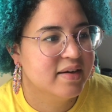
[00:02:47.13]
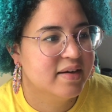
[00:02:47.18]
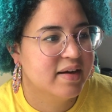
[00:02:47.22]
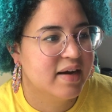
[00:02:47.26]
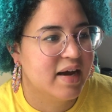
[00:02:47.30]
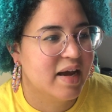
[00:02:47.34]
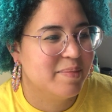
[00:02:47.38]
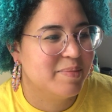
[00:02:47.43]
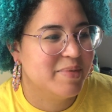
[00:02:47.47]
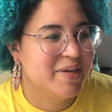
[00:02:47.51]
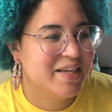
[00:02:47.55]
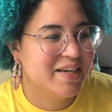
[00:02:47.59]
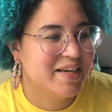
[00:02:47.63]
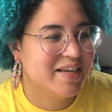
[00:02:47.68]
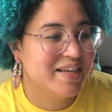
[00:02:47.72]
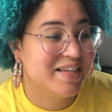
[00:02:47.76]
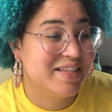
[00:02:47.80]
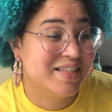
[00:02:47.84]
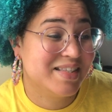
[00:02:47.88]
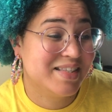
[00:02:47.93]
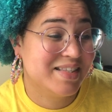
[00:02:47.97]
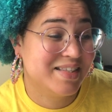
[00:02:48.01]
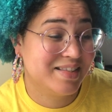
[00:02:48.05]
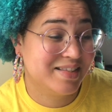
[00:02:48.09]
I mean,
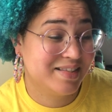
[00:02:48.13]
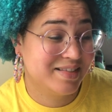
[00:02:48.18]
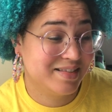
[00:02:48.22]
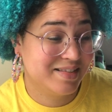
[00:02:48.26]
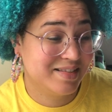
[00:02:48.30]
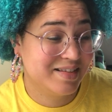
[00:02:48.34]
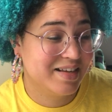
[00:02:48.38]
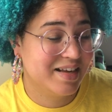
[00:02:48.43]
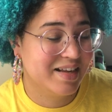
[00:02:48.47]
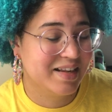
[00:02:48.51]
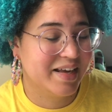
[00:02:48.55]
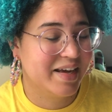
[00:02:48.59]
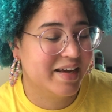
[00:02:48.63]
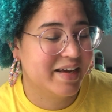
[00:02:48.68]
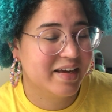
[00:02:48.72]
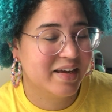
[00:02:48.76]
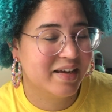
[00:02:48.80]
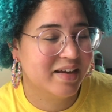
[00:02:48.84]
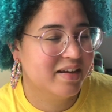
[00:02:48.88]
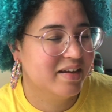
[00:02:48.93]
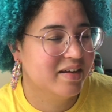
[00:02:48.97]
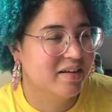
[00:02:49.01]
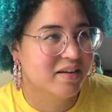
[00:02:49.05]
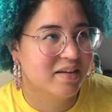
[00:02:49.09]
it's like,
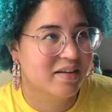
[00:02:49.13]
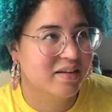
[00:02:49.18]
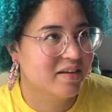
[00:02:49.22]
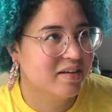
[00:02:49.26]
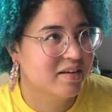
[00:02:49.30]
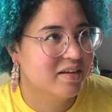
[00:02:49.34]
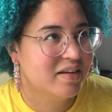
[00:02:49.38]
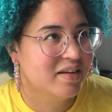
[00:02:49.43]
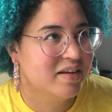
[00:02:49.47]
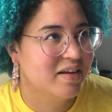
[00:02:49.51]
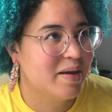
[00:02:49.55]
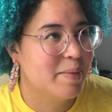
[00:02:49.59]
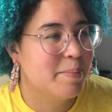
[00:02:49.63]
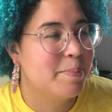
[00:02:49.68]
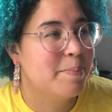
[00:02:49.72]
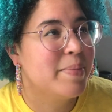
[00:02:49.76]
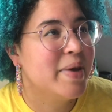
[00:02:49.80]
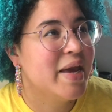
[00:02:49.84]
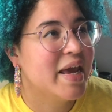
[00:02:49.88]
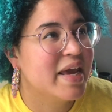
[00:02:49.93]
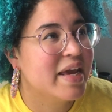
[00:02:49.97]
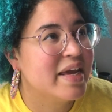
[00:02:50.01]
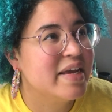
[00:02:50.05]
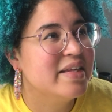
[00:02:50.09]
ugh, it
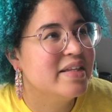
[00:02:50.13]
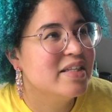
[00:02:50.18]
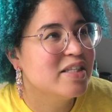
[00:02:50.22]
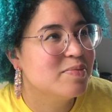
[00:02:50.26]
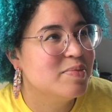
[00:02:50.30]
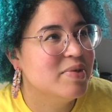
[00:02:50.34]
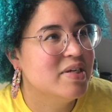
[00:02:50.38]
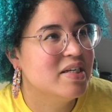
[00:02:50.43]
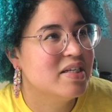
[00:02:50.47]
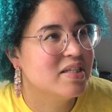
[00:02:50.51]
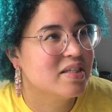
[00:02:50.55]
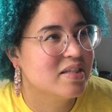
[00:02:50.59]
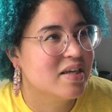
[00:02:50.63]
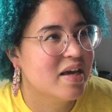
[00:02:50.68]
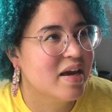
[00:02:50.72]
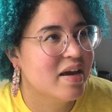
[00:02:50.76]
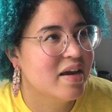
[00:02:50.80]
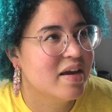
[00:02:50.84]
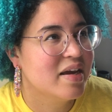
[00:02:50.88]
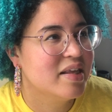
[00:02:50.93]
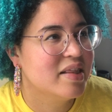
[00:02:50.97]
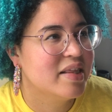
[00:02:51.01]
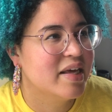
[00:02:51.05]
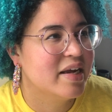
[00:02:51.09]
pains me to
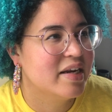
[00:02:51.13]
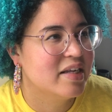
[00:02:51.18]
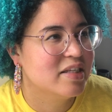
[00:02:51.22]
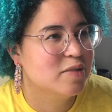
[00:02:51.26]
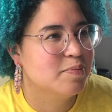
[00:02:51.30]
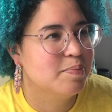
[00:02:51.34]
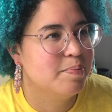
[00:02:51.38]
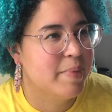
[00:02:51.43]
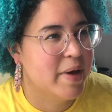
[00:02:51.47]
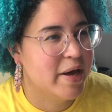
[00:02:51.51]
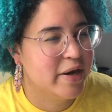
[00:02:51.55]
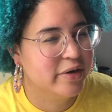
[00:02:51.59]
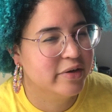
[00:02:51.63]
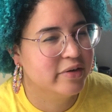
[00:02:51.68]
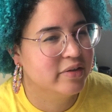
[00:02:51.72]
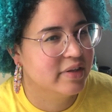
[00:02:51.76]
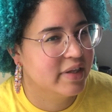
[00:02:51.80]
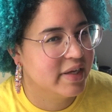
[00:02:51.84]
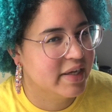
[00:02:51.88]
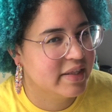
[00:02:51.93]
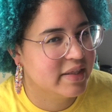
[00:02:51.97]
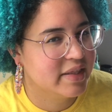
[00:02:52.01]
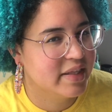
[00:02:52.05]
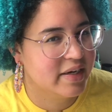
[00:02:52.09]
say that it's better
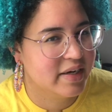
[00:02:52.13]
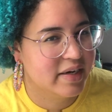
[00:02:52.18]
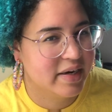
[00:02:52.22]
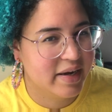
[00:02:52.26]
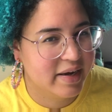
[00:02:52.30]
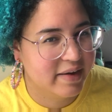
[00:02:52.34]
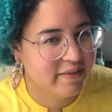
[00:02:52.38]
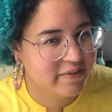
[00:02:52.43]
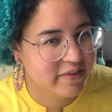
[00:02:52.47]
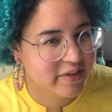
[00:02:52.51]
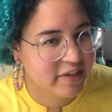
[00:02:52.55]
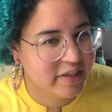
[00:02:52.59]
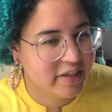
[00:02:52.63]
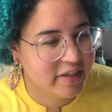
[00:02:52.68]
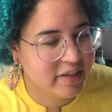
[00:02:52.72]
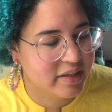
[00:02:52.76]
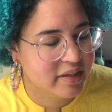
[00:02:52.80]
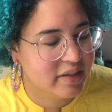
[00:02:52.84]
late than never,